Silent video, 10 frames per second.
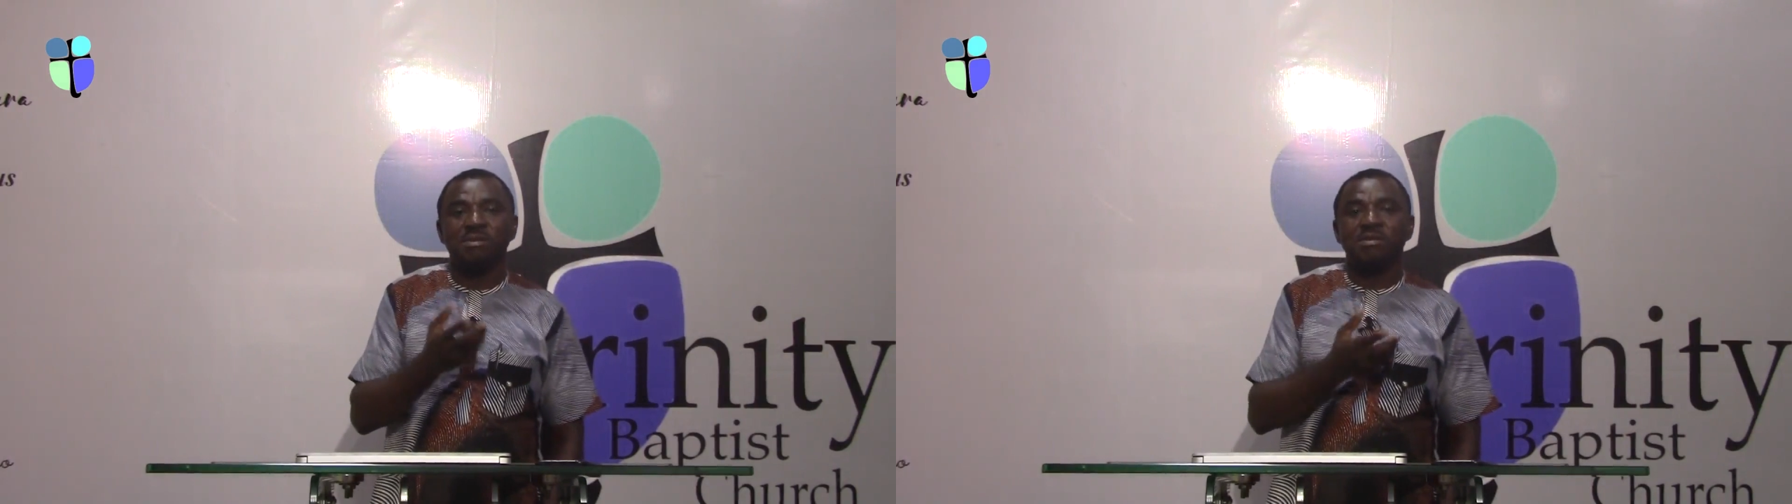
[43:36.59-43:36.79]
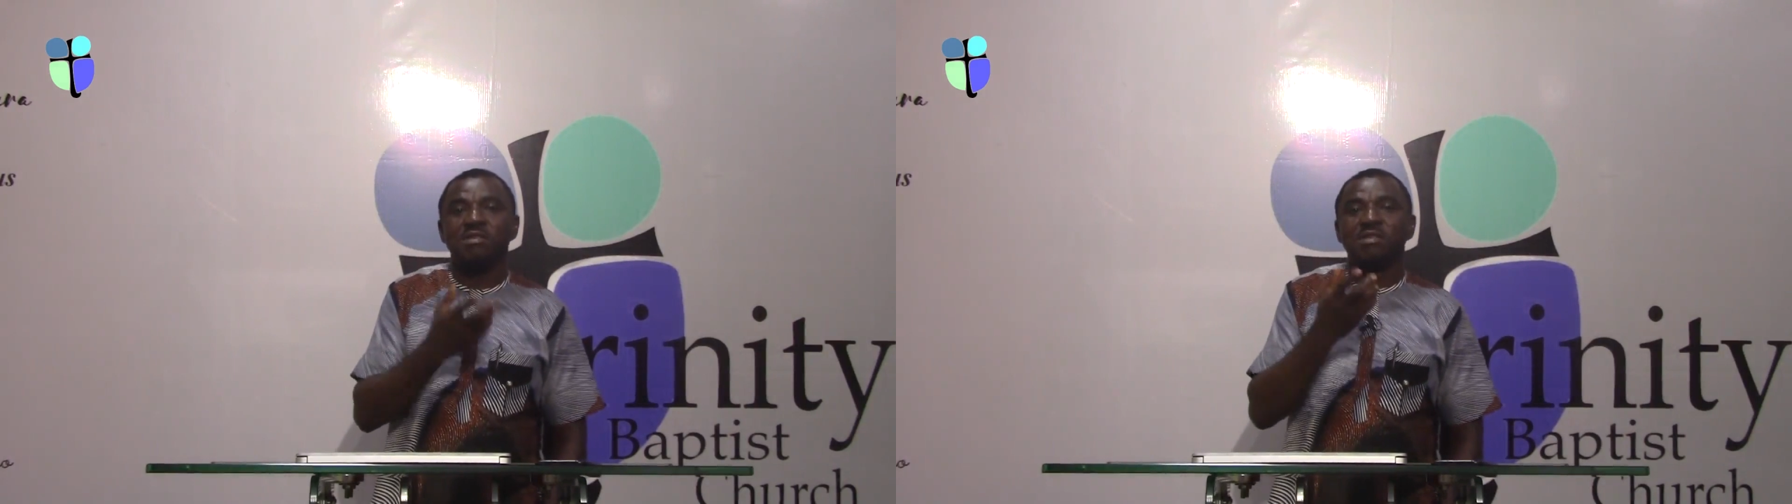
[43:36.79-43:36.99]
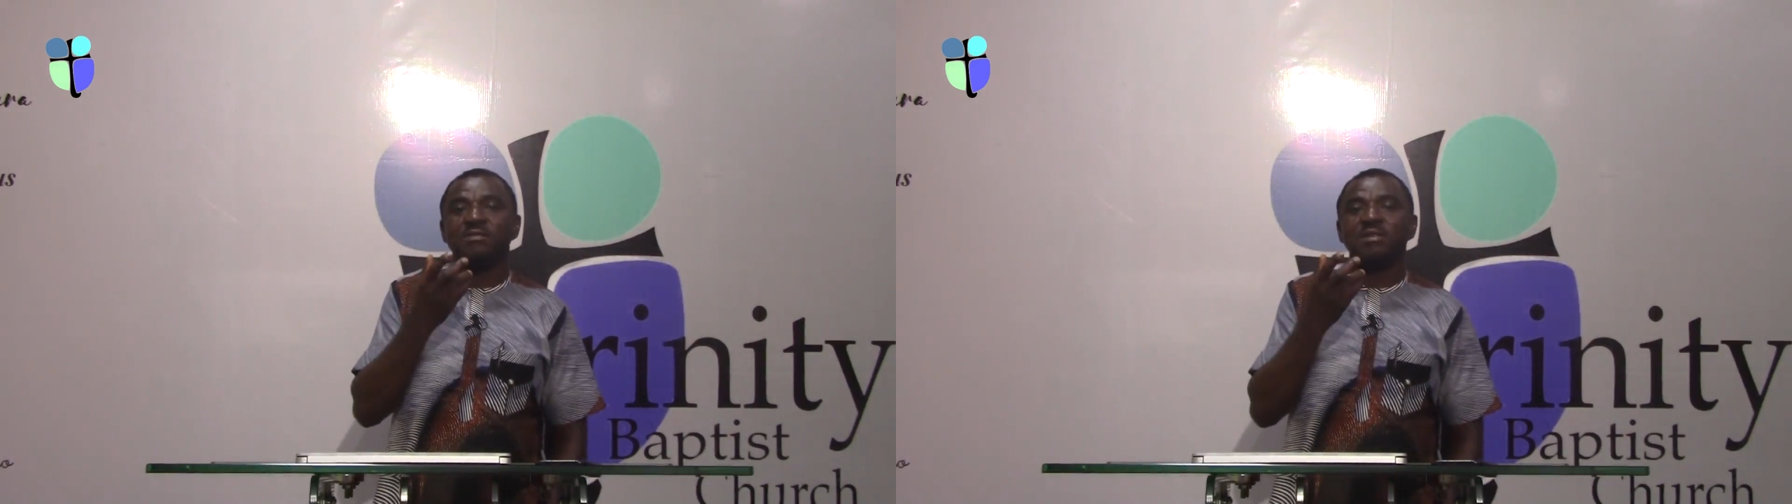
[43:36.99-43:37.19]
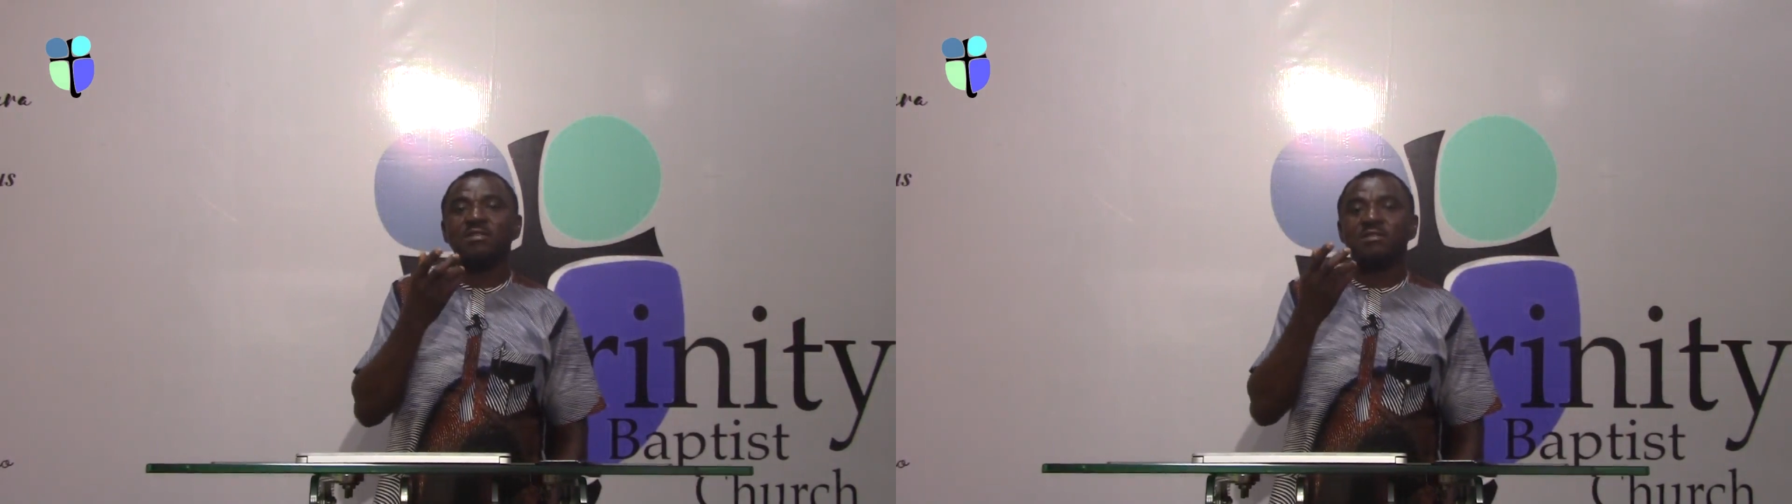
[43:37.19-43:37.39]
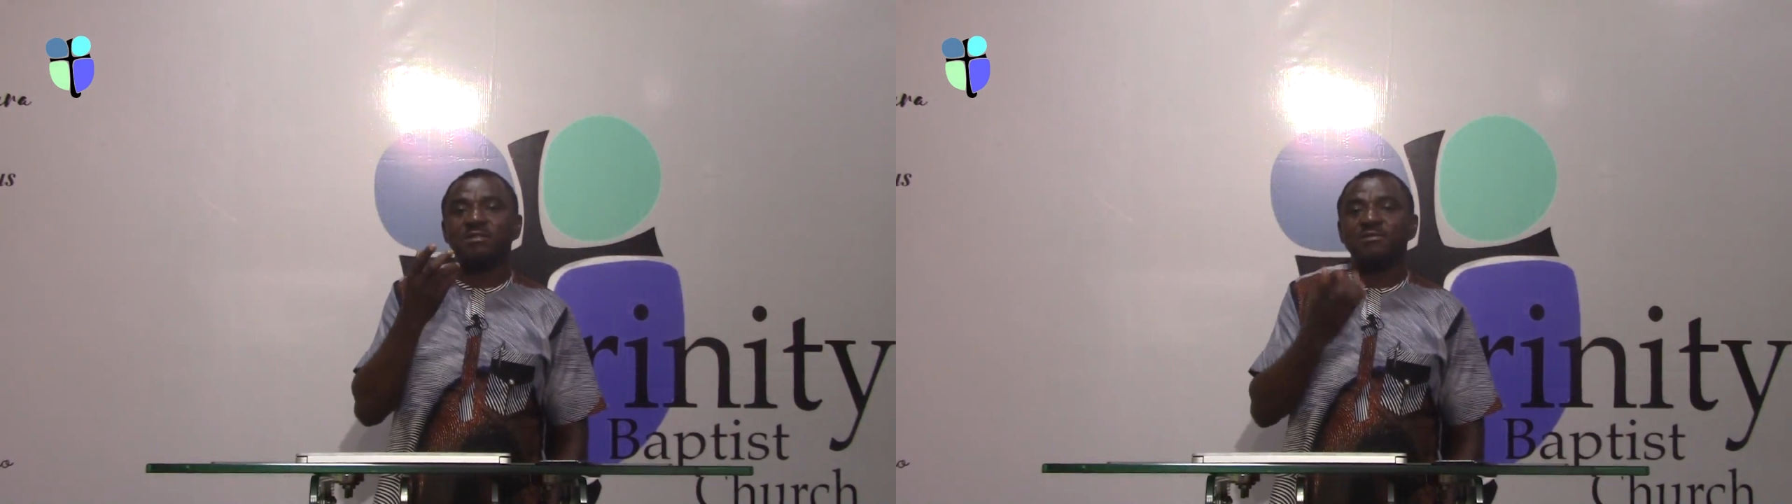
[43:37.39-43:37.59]
It's a very
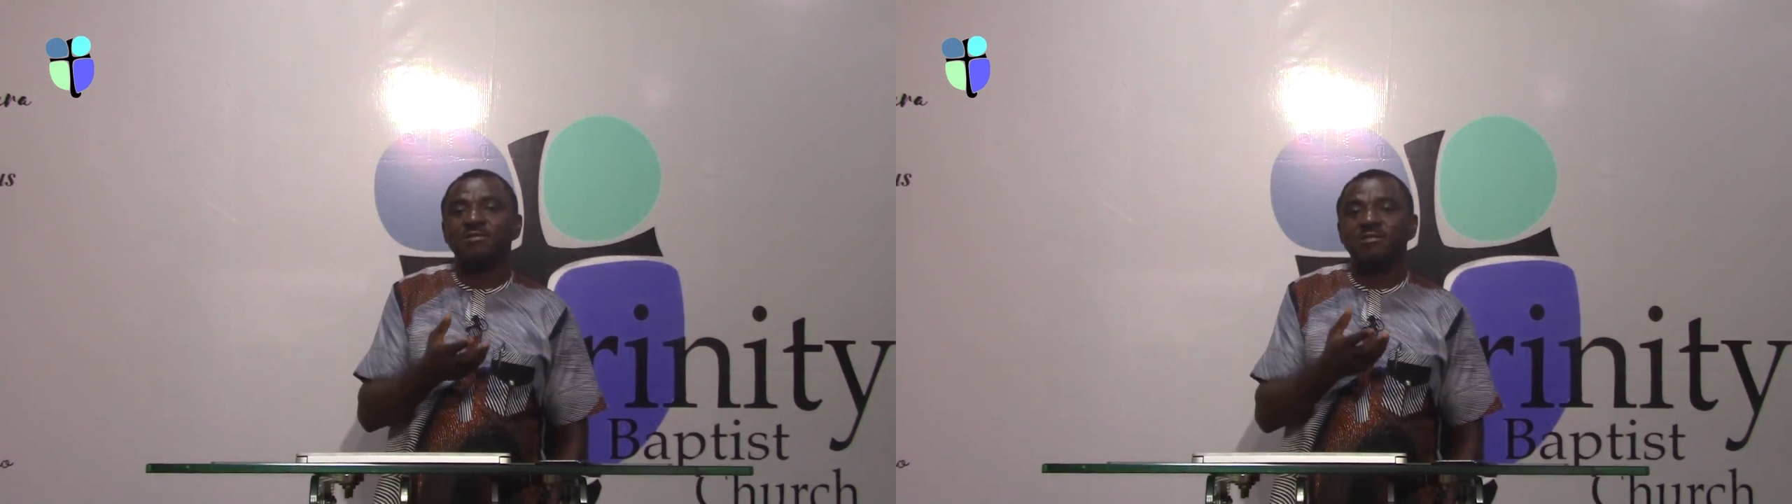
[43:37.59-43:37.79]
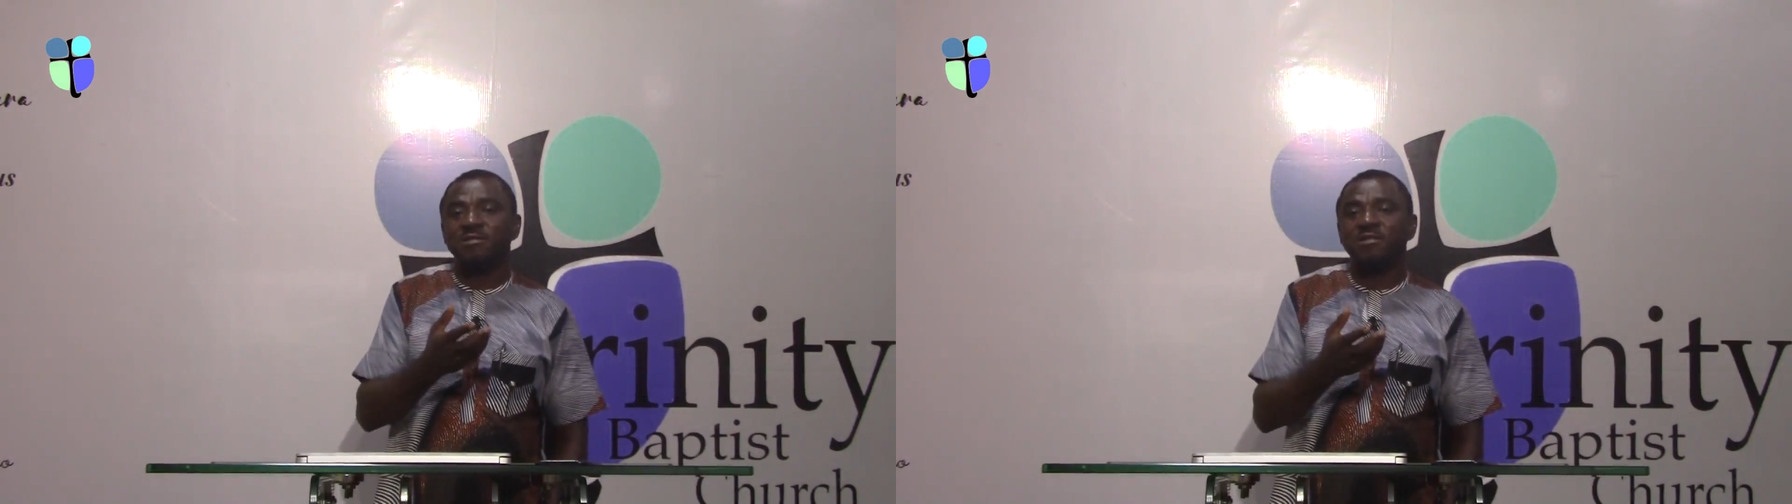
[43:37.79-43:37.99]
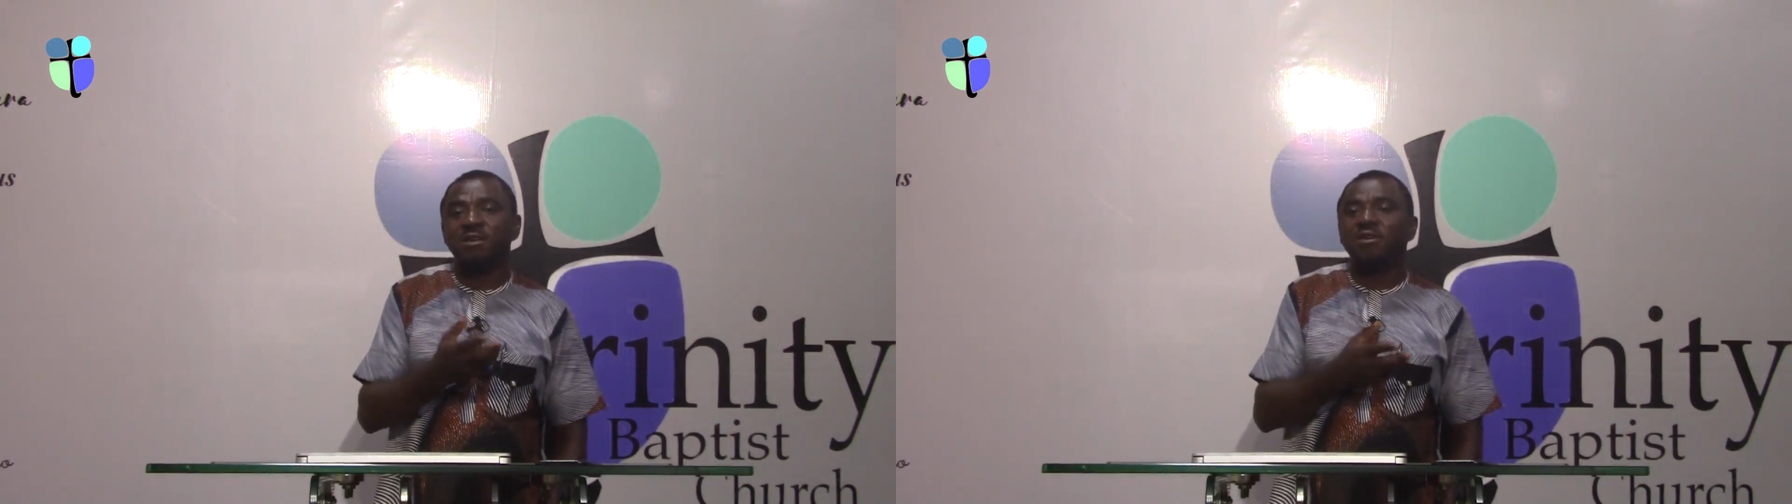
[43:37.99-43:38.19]
selfish.